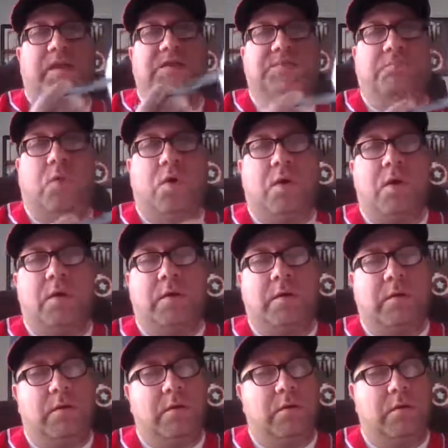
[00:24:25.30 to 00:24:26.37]
is
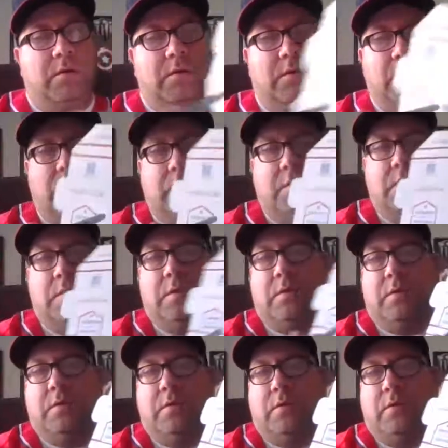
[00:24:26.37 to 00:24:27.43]
mark
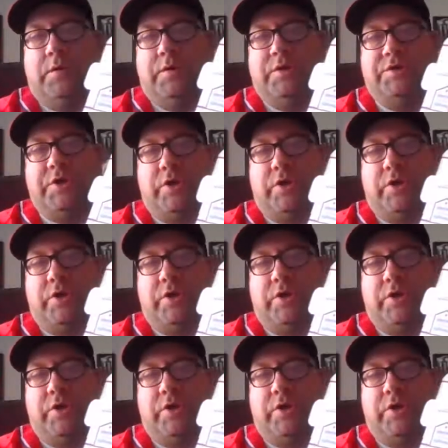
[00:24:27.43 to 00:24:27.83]
your